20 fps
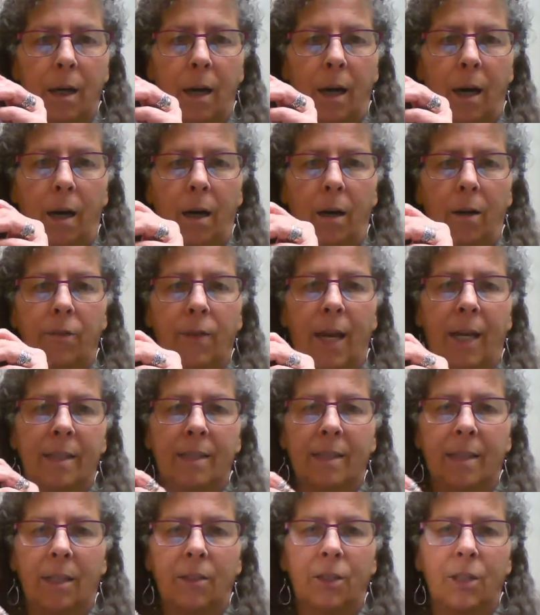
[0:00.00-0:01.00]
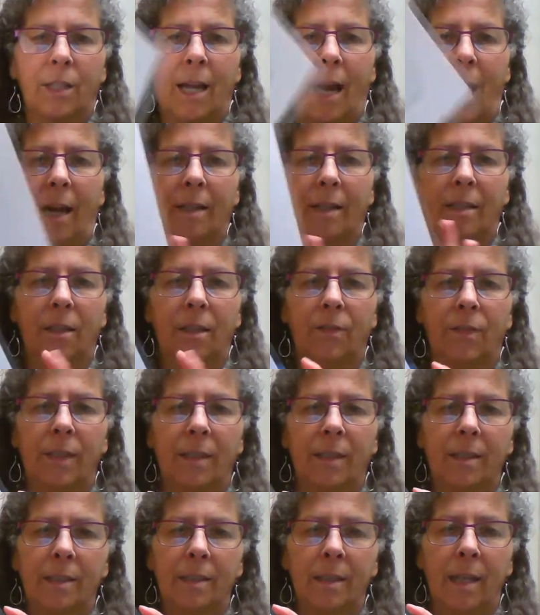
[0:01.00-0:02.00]
of extension
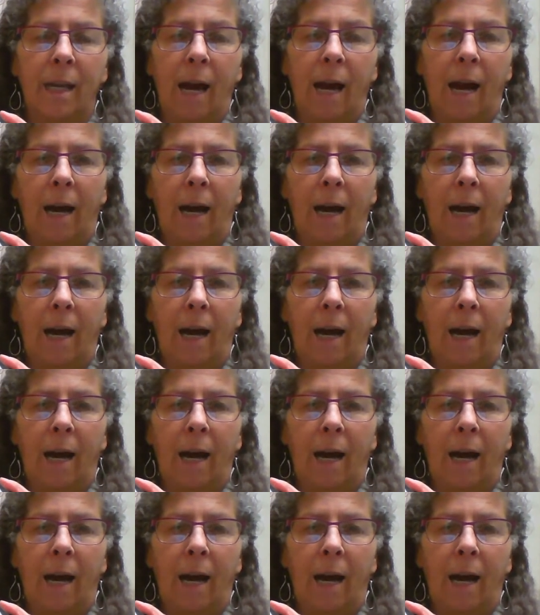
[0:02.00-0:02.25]
activities,